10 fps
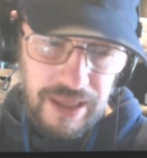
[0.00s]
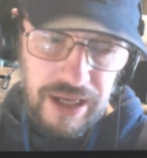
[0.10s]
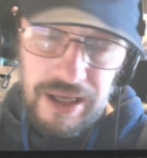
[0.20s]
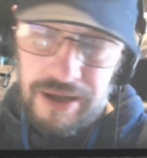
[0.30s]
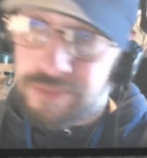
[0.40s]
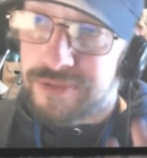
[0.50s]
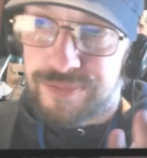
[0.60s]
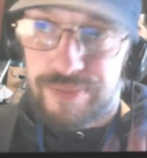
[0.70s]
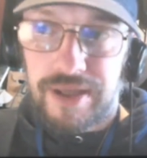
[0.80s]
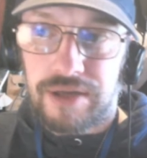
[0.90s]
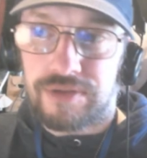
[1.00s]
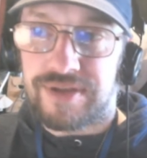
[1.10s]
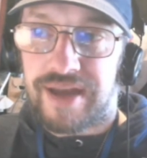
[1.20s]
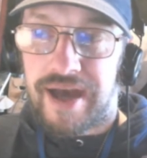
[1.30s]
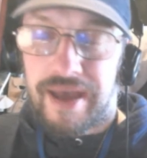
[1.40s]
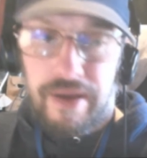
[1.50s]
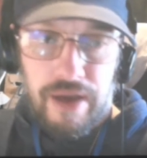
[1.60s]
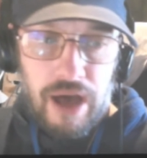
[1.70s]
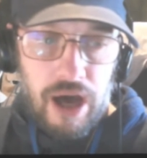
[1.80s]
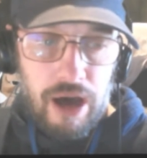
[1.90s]
It was really good today.
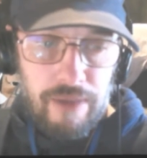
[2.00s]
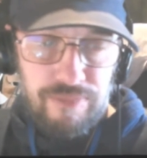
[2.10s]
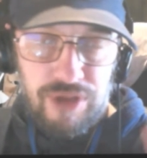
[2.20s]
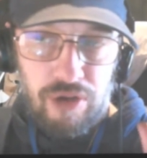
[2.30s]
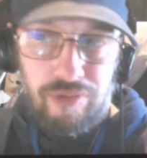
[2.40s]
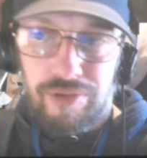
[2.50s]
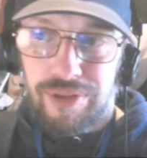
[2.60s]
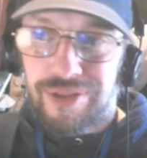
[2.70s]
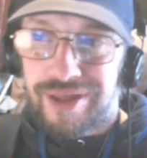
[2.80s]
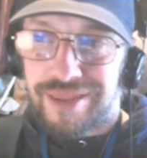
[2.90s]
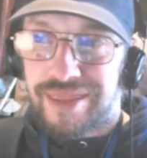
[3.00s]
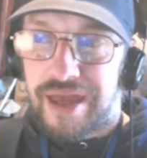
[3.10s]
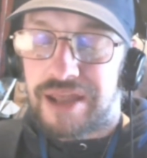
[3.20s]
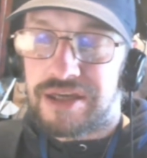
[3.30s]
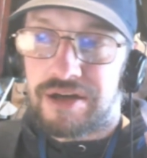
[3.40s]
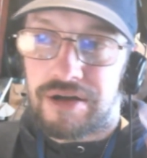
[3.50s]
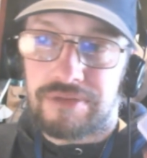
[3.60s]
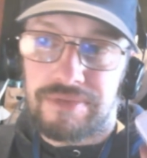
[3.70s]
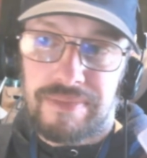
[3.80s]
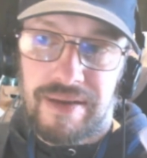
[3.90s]
The only thing that you gotta
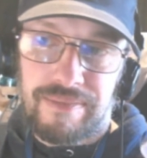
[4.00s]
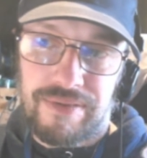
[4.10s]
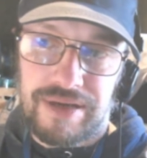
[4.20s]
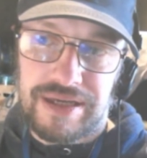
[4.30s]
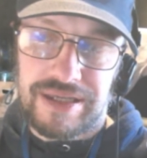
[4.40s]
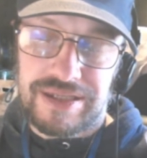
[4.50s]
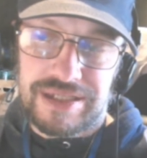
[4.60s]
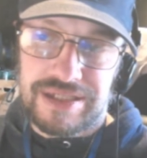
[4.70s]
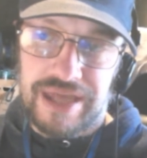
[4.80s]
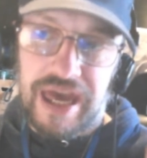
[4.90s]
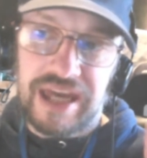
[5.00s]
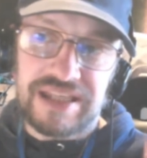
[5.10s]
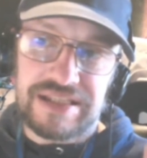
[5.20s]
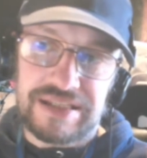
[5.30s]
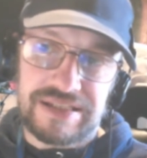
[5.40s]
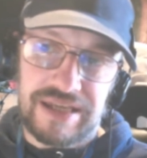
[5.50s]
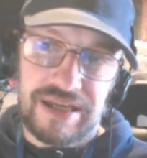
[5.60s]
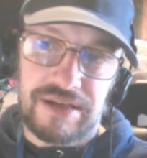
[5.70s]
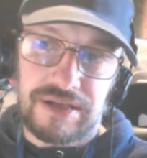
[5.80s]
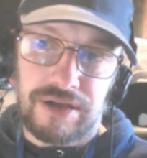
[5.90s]
remember is
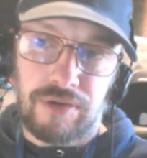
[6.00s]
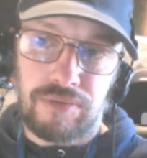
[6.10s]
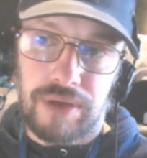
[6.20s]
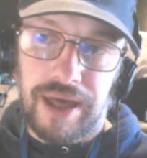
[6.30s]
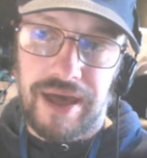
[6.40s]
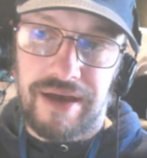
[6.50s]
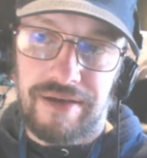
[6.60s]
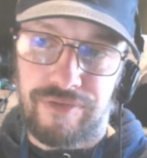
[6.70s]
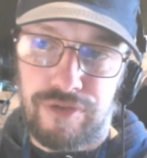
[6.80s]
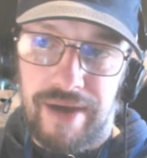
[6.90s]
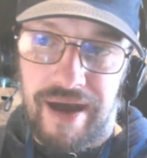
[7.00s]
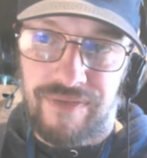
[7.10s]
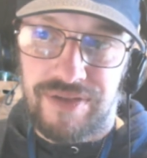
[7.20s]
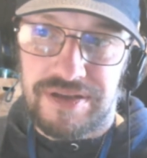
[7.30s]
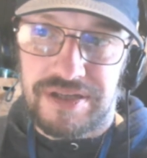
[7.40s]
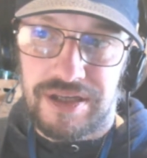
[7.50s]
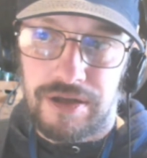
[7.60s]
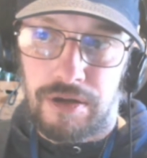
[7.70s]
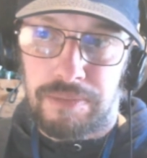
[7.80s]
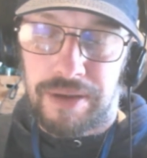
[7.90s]
ATC don't care if you have this in
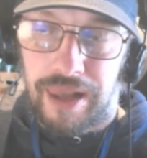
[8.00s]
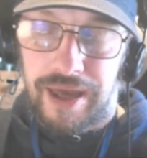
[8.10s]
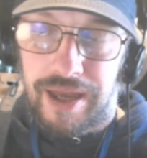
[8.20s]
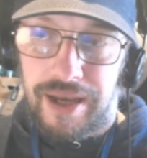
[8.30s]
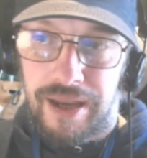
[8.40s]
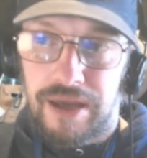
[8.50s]
your plane.